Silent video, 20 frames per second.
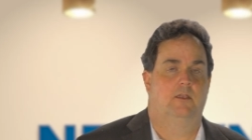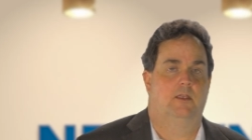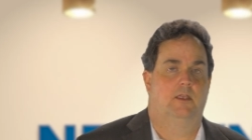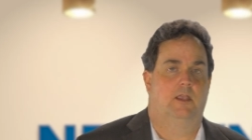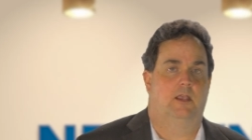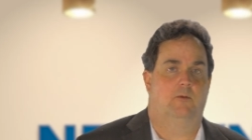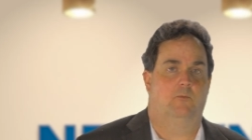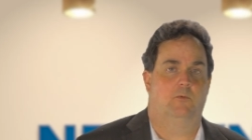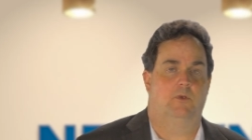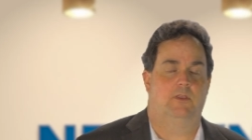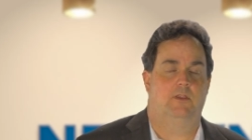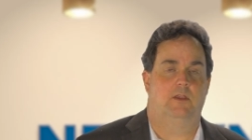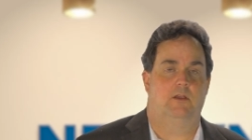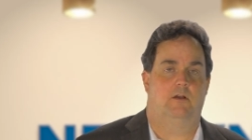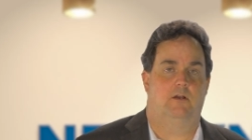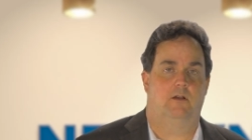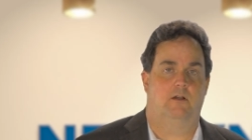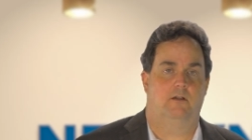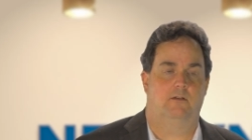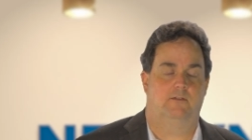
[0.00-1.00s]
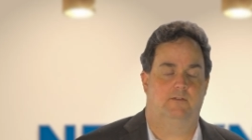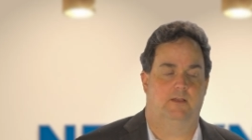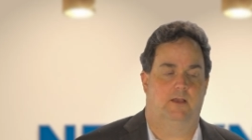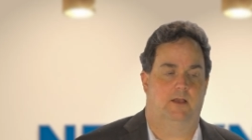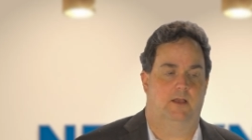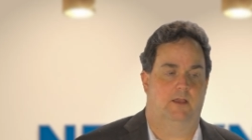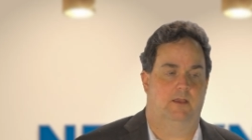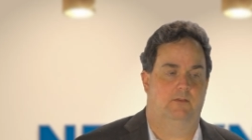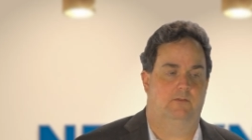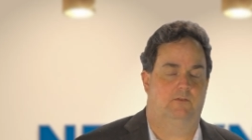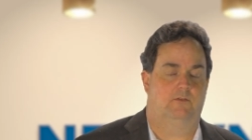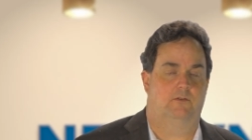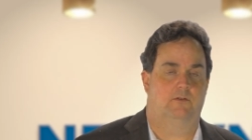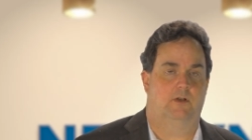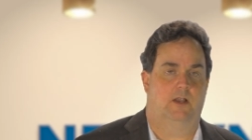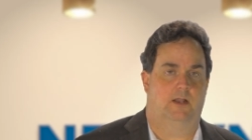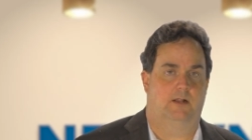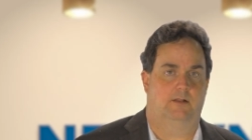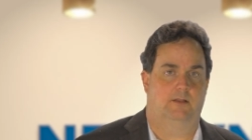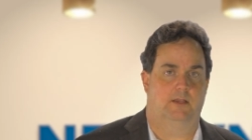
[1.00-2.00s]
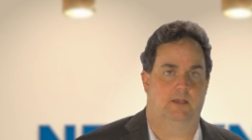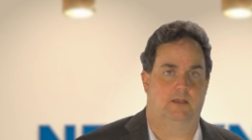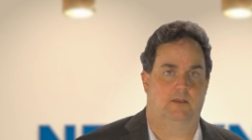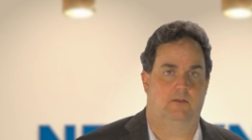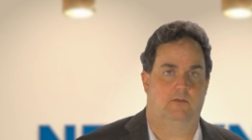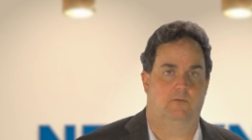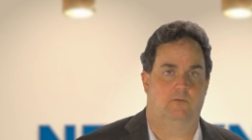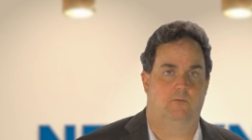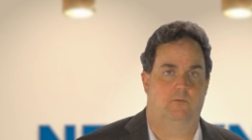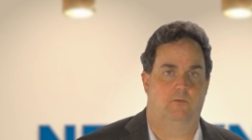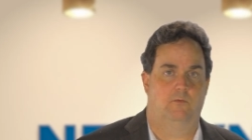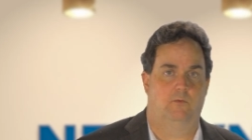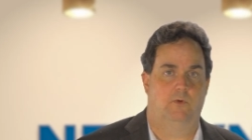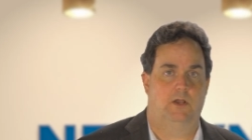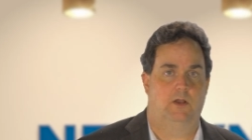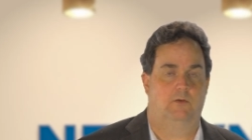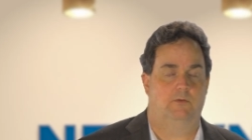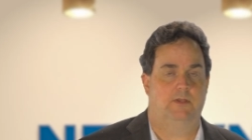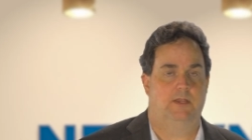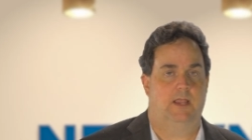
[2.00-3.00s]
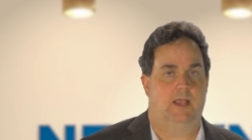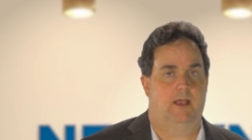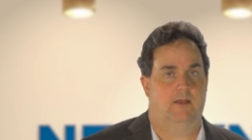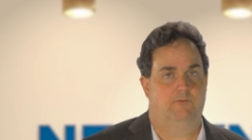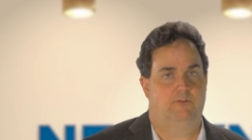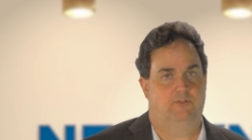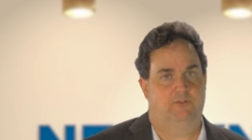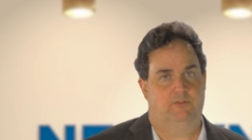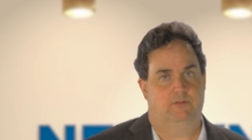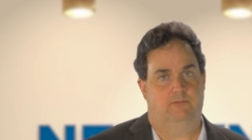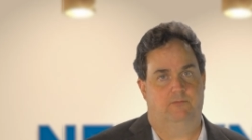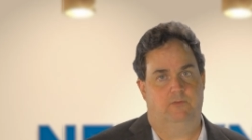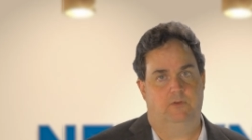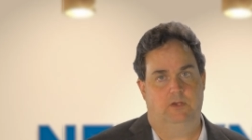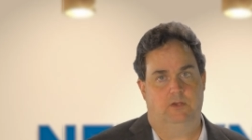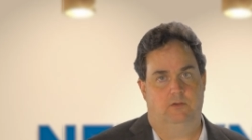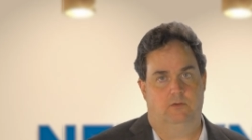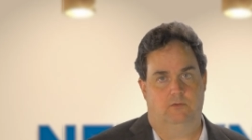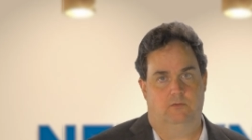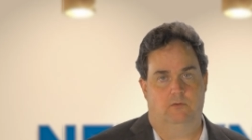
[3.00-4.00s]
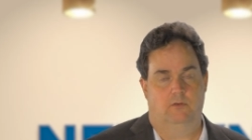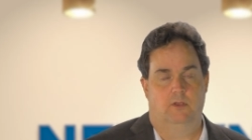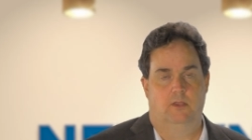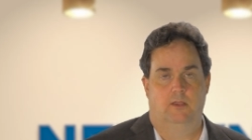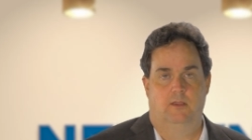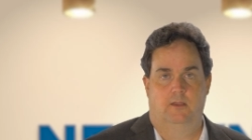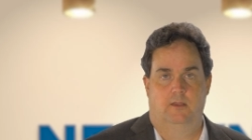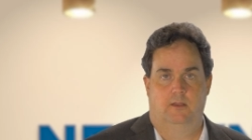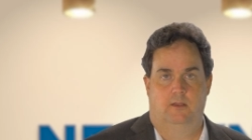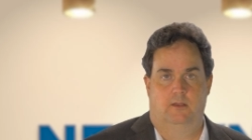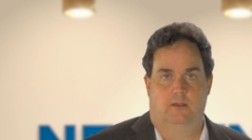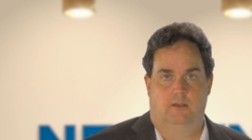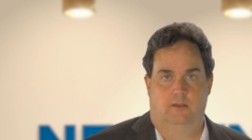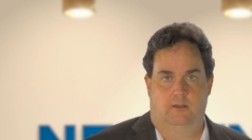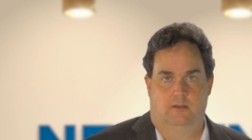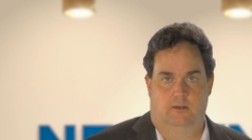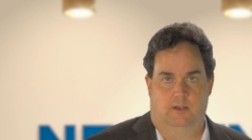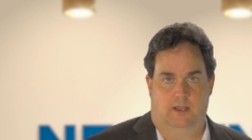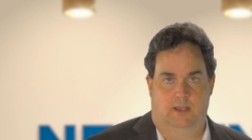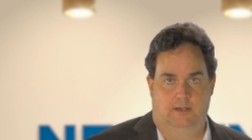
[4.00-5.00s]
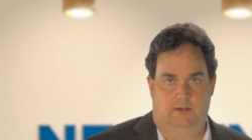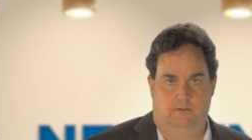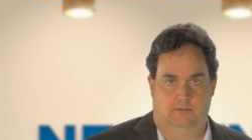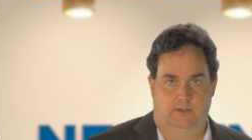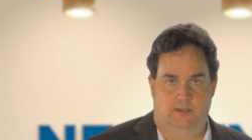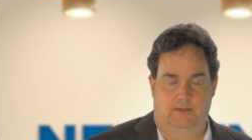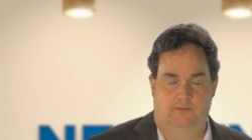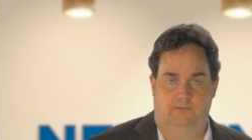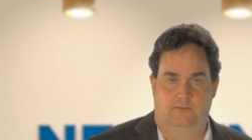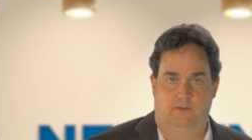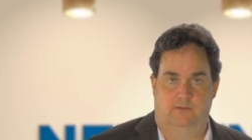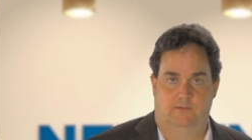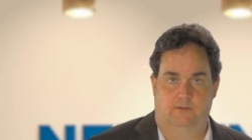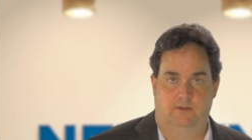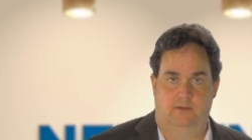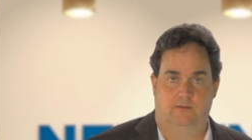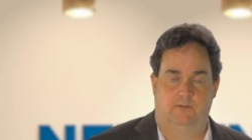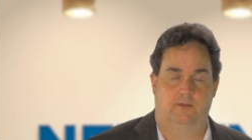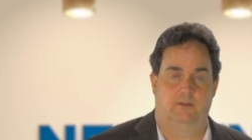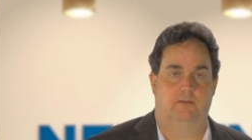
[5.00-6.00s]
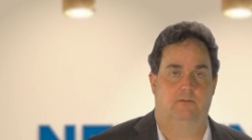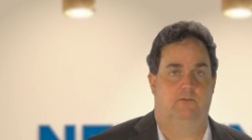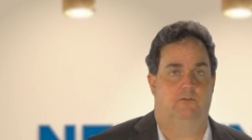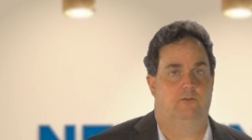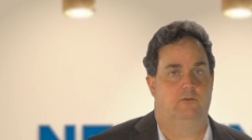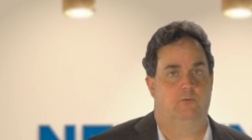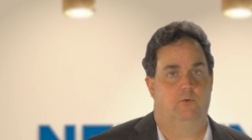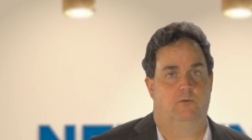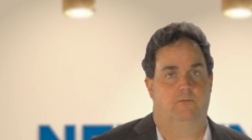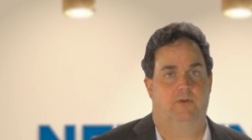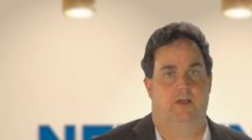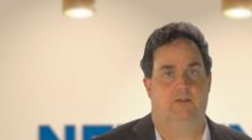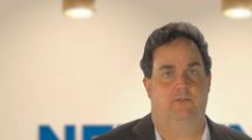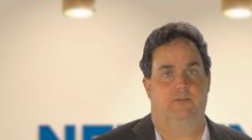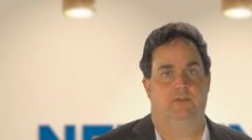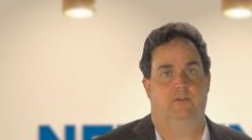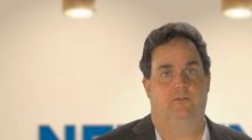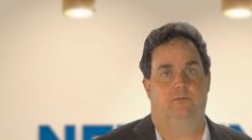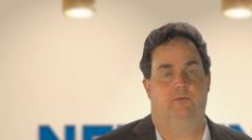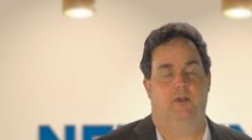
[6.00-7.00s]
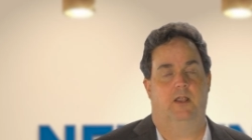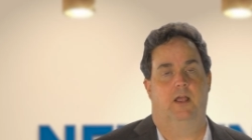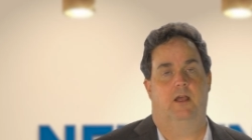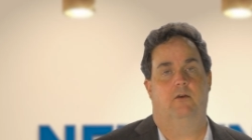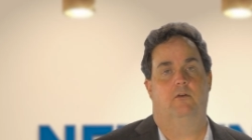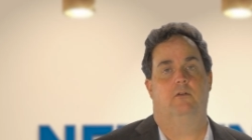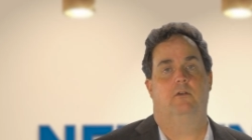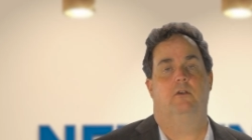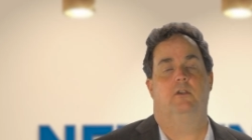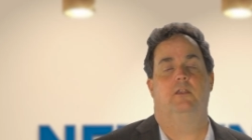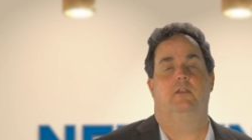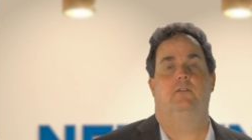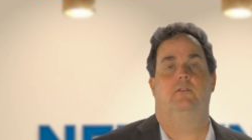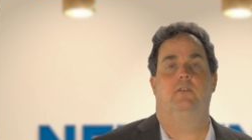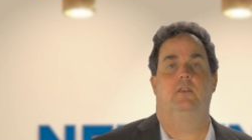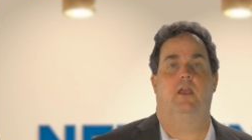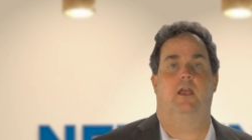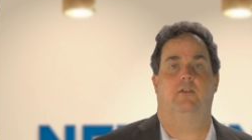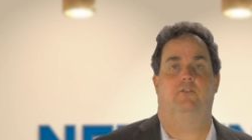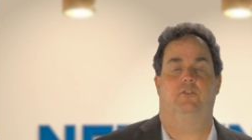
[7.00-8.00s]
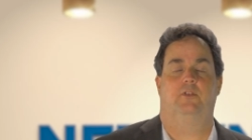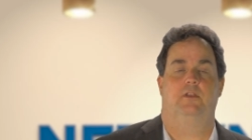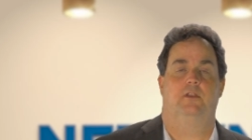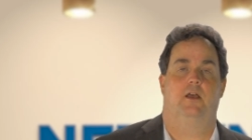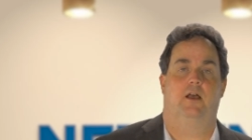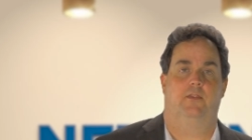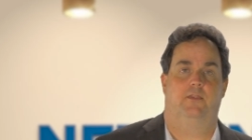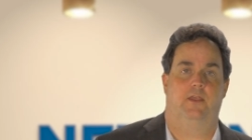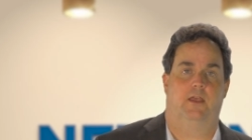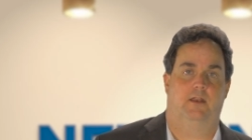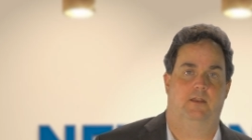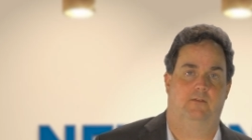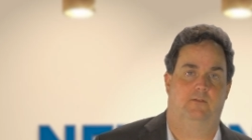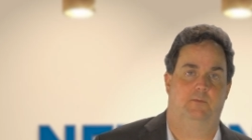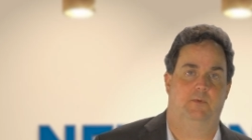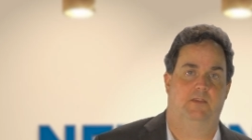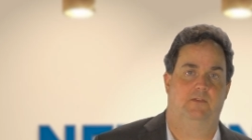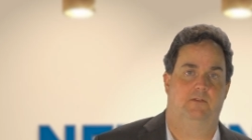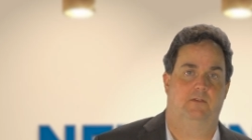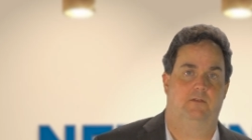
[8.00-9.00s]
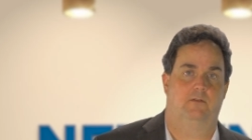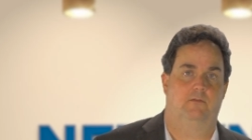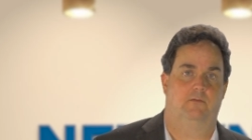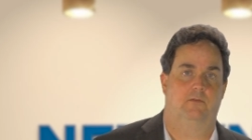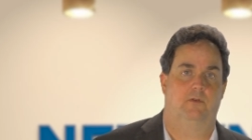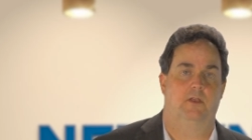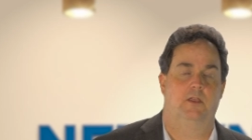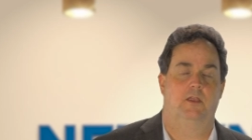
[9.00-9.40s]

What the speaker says: And when they are sized correctly, we only have just a few idle instances, and 2.5 cents per hour is actually not that expensive